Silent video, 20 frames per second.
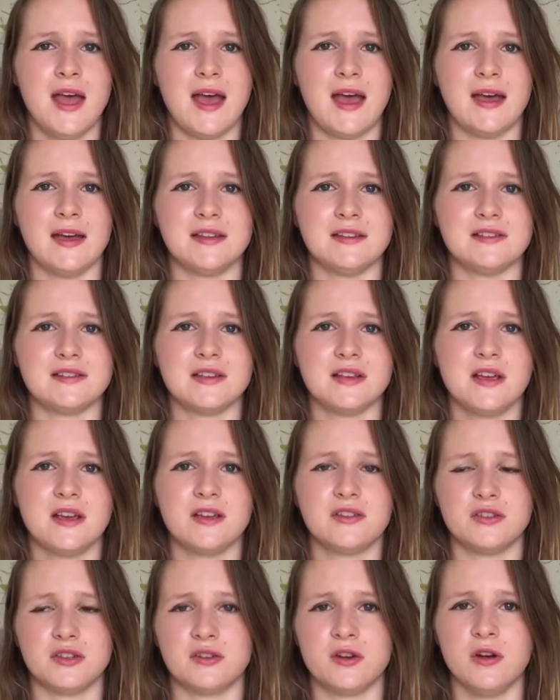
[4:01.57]
And
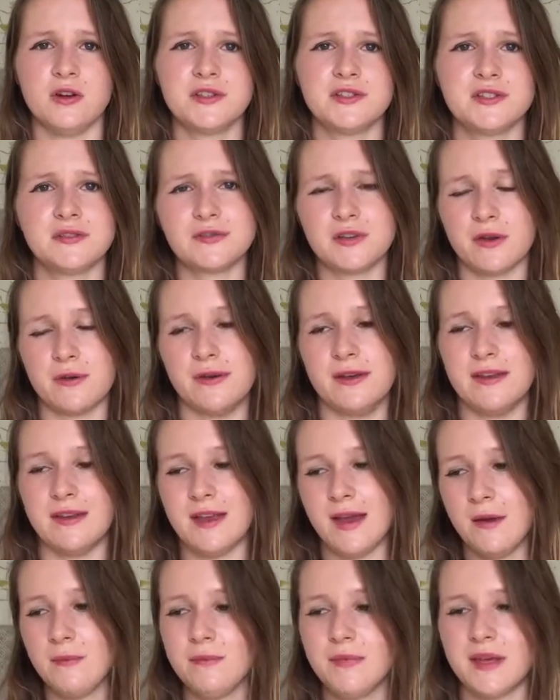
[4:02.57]
the cost of going
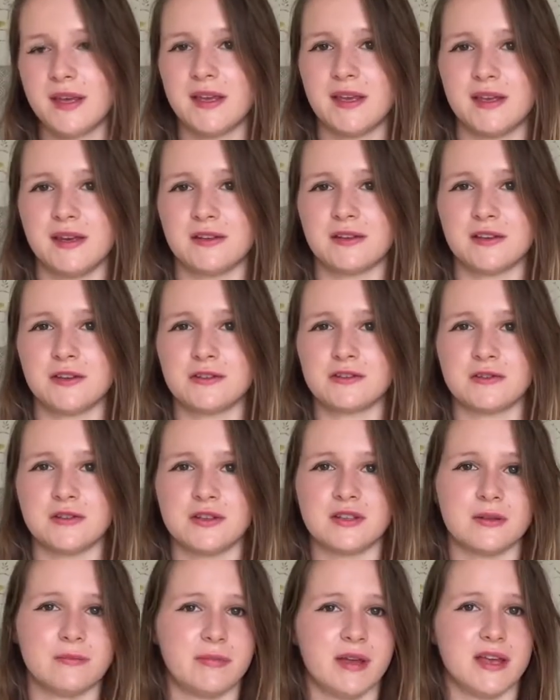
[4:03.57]
camping in a country
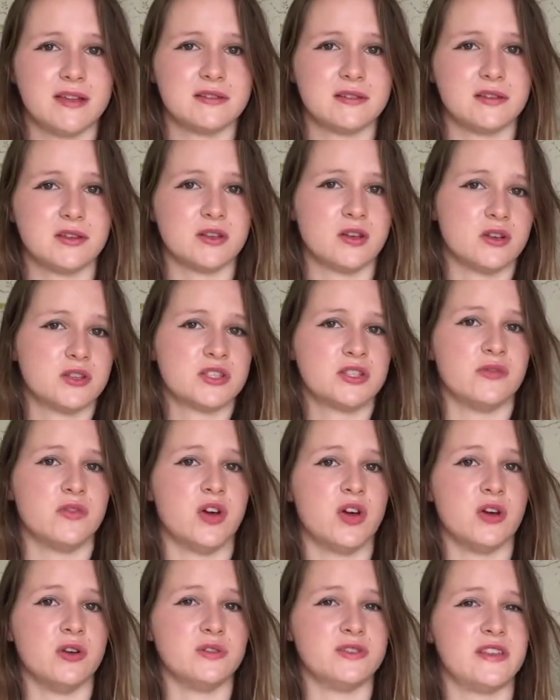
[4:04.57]
compared to the cost of
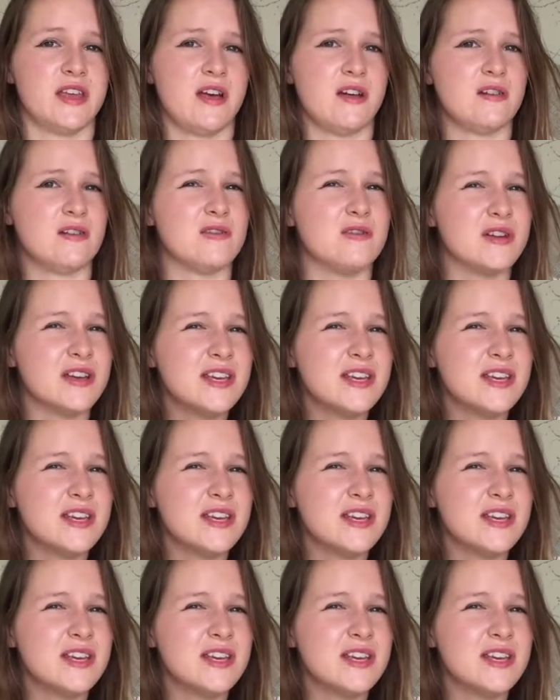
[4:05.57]
a hotel or